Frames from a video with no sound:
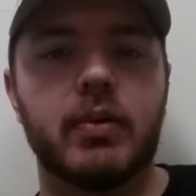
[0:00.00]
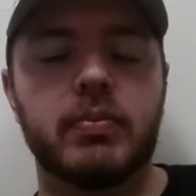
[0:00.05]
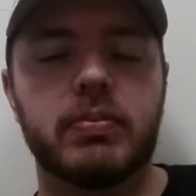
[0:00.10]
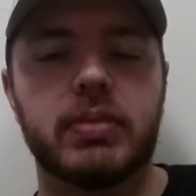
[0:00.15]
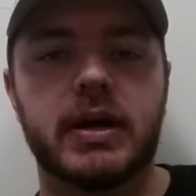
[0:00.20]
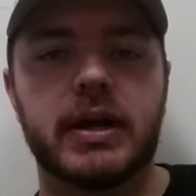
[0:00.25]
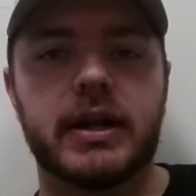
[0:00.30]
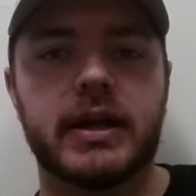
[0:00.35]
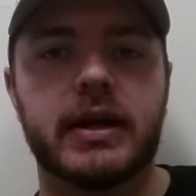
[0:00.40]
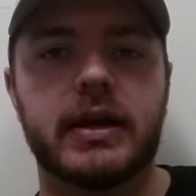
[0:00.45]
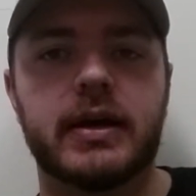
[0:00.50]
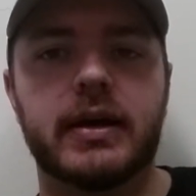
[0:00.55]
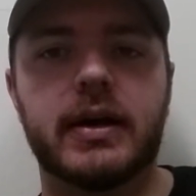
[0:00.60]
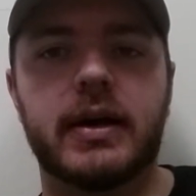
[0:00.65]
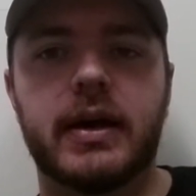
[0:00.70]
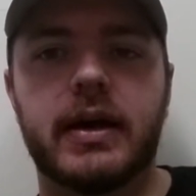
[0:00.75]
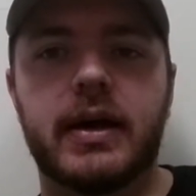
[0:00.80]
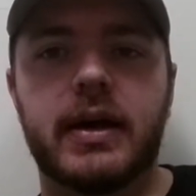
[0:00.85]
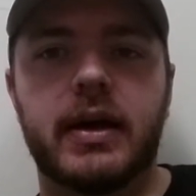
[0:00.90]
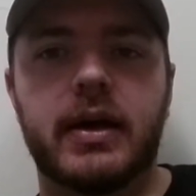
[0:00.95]
but uh,
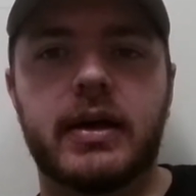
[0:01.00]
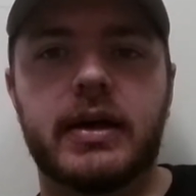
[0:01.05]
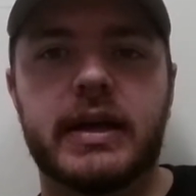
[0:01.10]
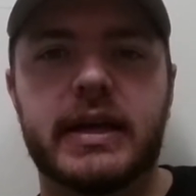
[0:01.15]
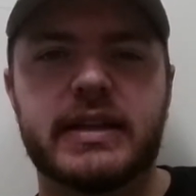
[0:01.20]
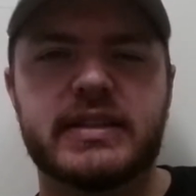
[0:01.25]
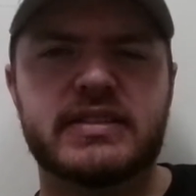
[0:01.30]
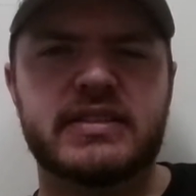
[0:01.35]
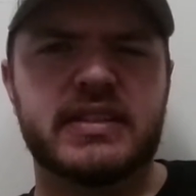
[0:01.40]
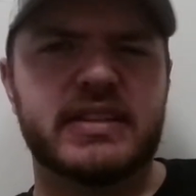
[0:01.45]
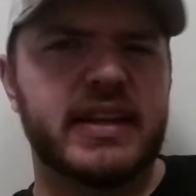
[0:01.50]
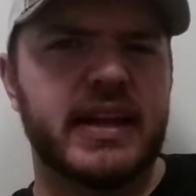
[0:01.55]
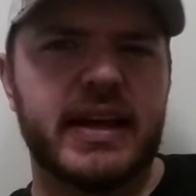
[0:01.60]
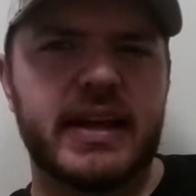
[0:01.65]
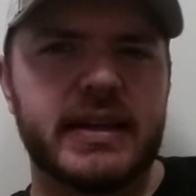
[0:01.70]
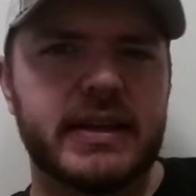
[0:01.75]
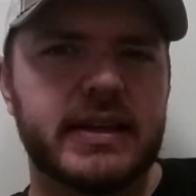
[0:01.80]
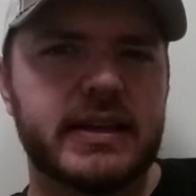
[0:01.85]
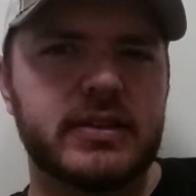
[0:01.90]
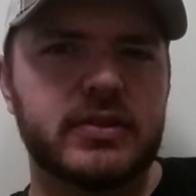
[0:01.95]
it, the
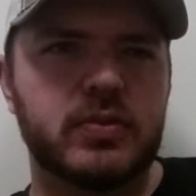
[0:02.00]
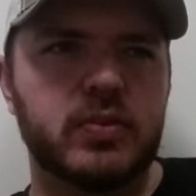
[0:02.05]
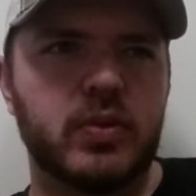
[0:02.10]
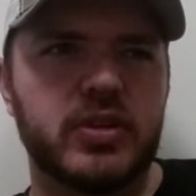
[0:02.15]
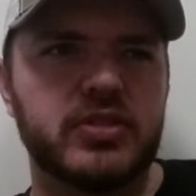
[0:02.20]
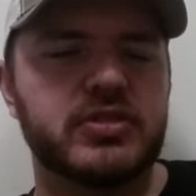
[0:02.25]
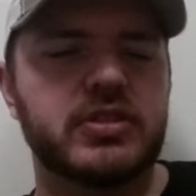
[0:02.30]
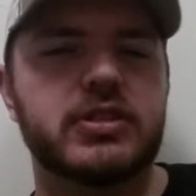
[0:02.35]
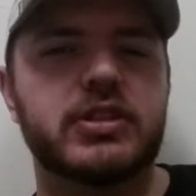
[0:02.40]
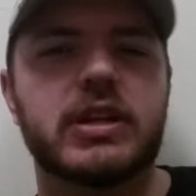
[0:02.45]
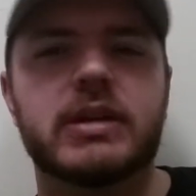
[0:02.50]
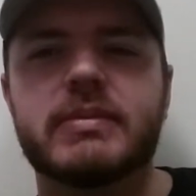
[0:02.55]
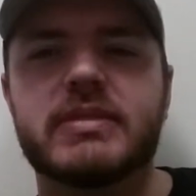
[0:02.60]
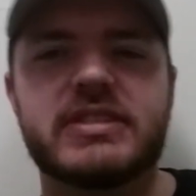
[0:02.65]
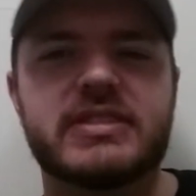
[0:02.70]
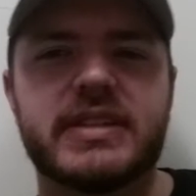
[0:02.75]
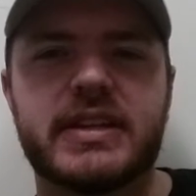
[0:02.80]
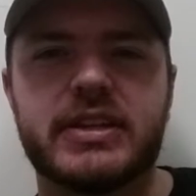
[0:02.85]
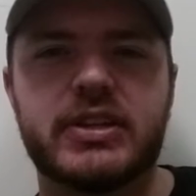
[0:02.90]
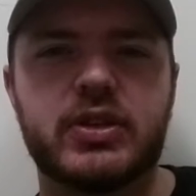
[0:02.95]
tag is "What's the
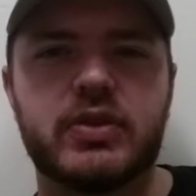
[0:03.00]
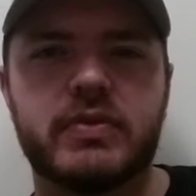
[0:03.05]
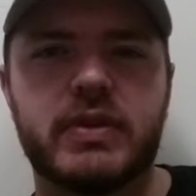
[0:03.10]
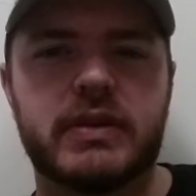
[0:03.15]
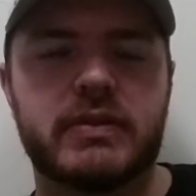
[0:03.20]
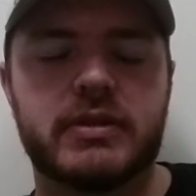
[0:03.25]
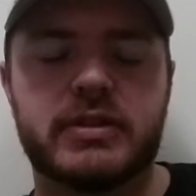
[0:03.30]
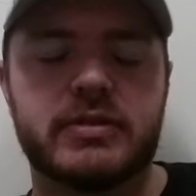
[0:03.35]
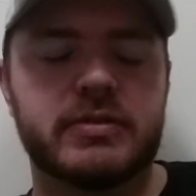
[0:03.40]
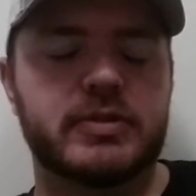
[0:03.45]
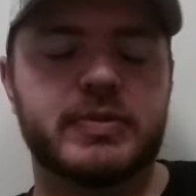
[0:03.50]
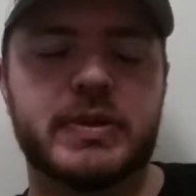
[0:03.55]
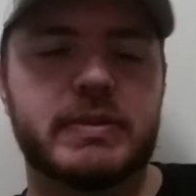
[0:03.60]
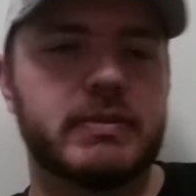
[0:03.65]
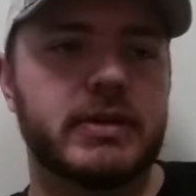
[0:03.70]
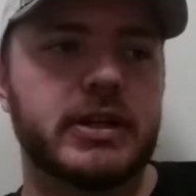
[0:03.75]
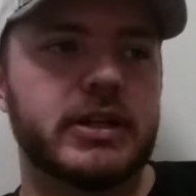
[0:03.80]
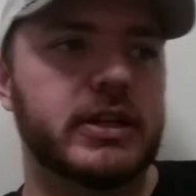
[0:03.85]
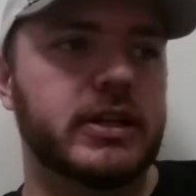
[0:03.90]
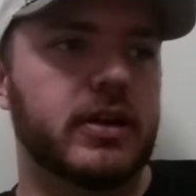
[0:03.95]
dumbest thing you've ever
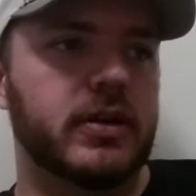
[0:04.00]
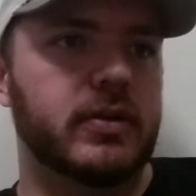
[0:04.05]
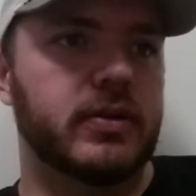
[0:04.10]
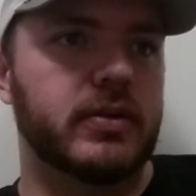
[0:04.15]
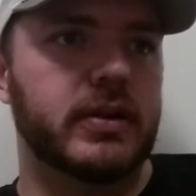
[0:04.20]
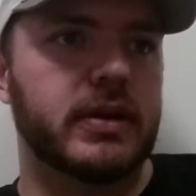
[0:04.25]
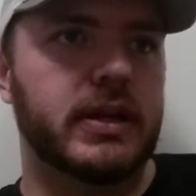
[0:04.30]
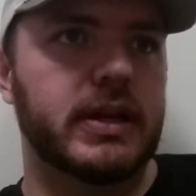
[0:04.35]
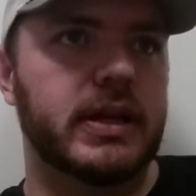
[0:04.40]
spent money on?"